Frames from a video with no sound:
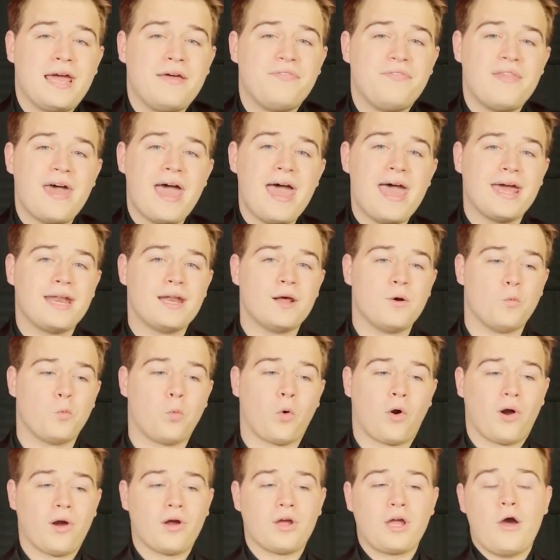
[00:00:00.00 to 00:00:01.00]
And
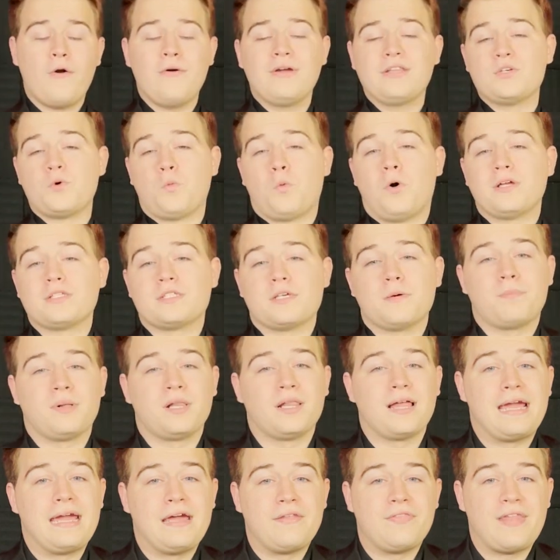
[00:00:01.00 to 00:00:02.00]
then we're going to want to
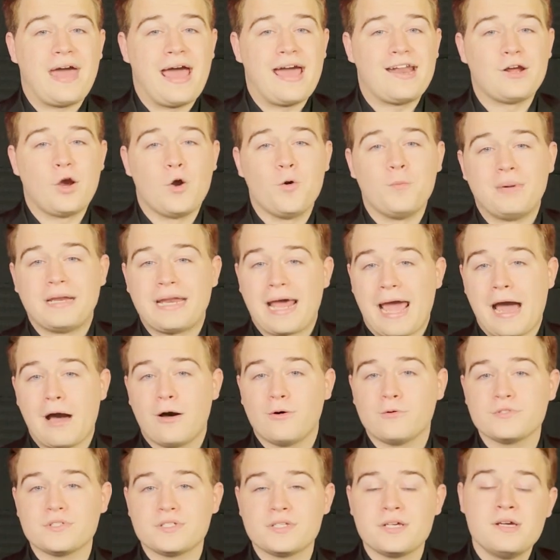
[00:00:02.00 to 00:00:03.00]
plan that open
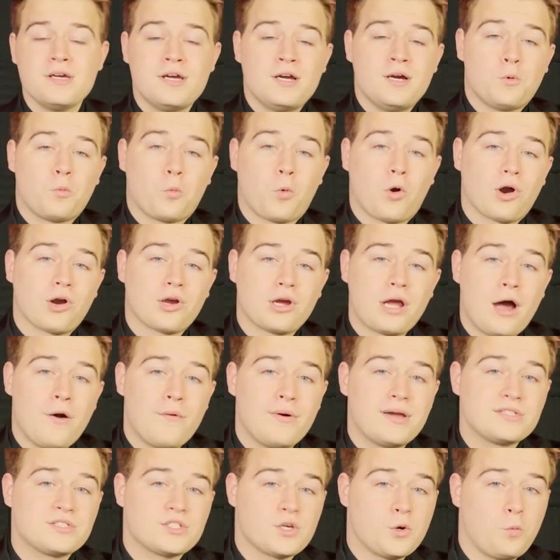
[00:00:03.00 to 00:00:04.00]
house. We're
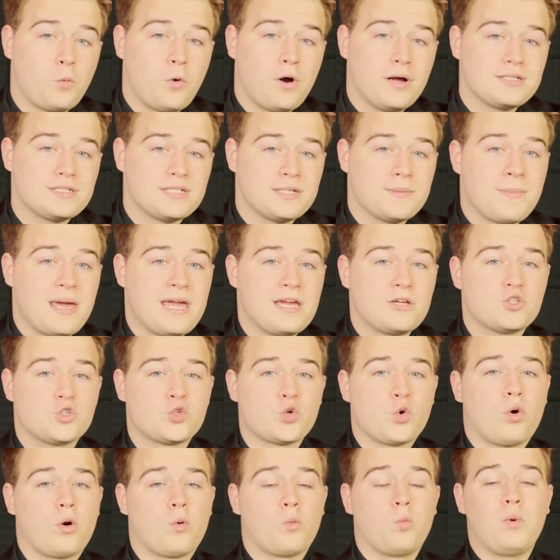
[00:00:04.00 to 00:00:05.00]
going to want to make
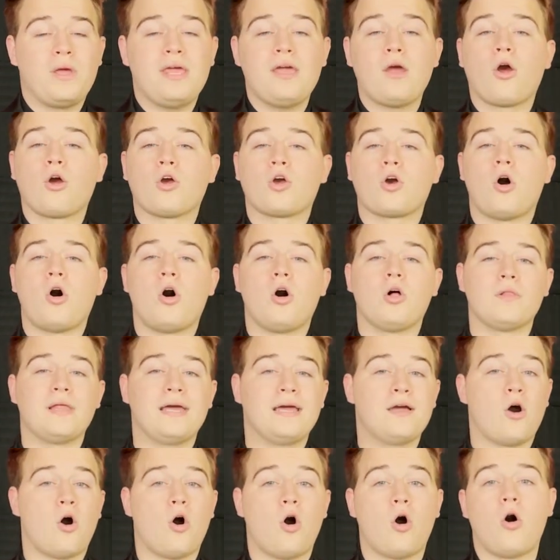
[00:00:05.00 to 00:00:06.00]
sure we are
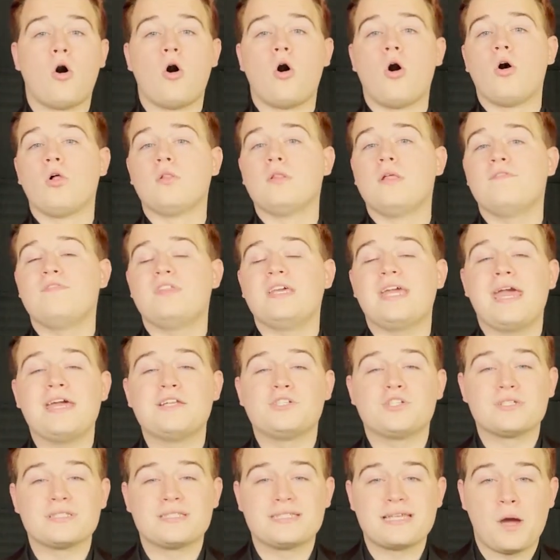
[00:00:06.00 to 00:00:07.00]
calling all of the
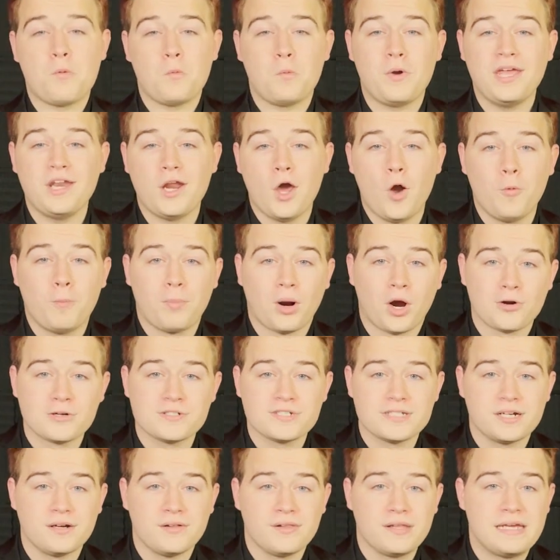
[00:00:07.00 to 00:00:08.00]
agents that we know
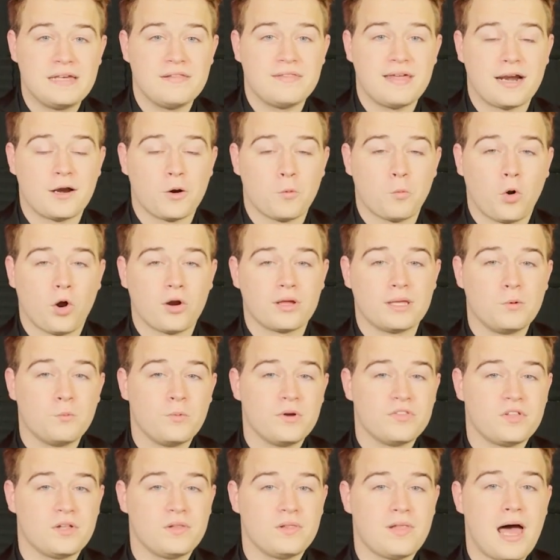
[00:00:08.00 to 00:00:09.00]
personally that are
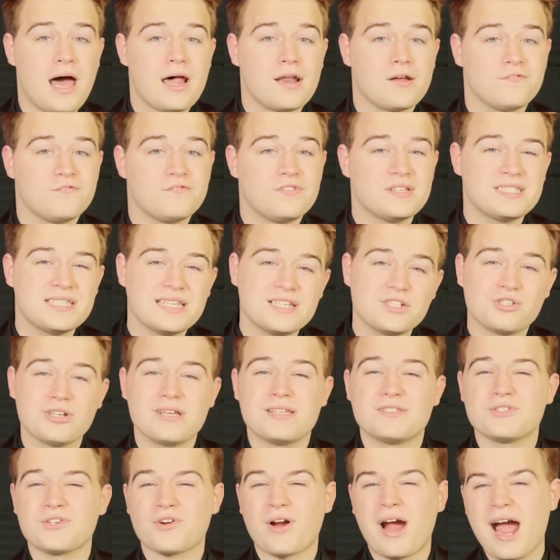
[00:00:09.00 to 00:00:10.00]
working with a lot of
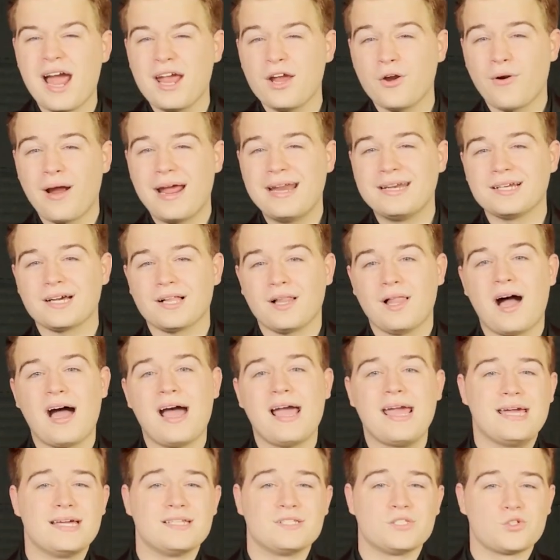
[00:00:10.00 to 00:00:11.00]
physicians or higher end
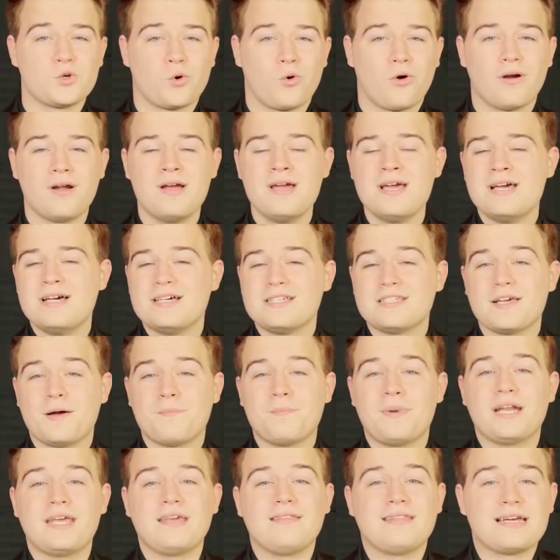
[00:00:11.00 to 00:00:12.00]
clients or
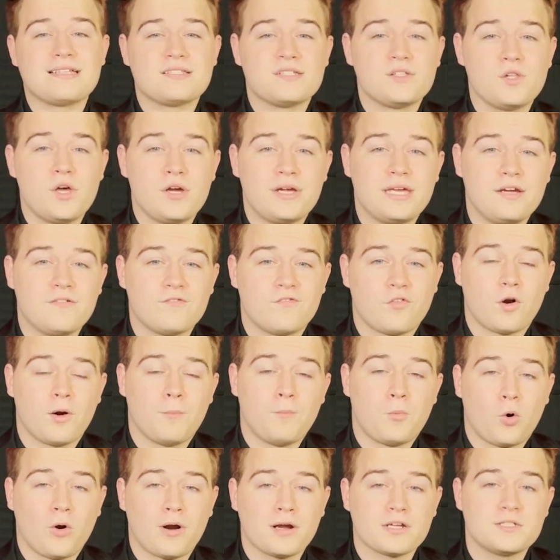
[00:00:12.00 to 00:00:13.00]
somebody that's looking
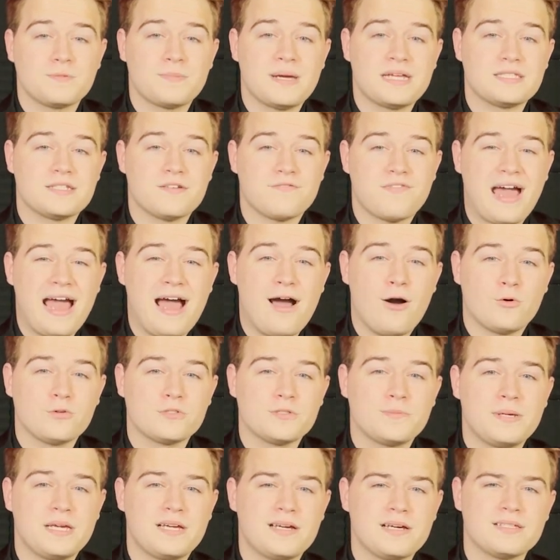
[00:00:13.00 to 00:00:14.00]
for a more expensive
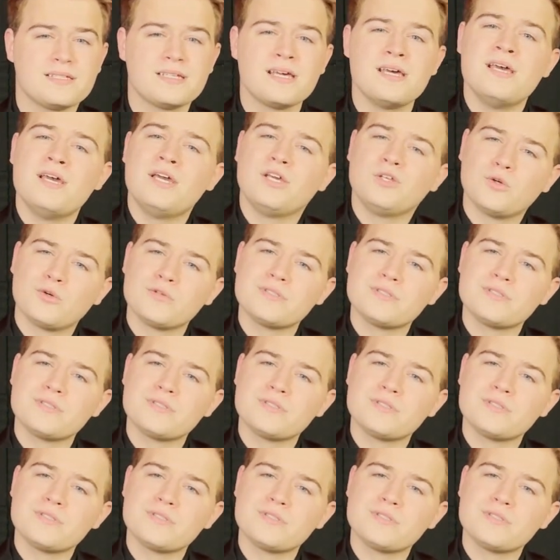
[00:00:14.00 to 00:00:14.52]
house, because